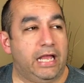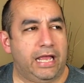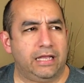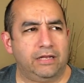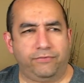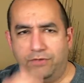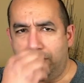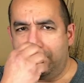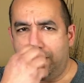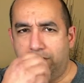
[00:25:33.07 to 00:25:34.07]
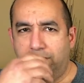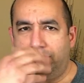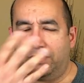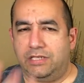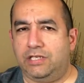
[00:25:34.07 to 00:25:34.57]
And if you're
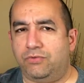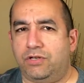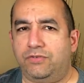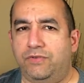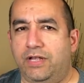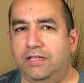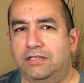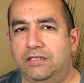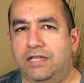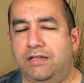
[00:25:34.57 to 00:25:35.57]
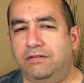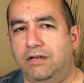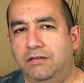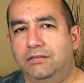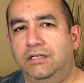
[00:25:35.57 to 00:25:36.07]
one of these Rush fans that, you
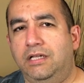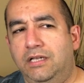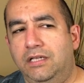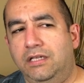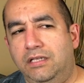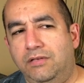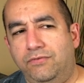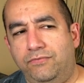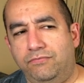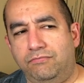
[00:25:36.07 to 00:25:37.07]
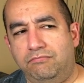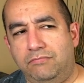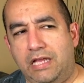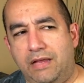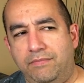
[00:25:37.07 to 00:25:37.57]
know, you've
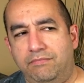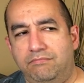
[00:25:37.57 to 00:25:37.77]
not,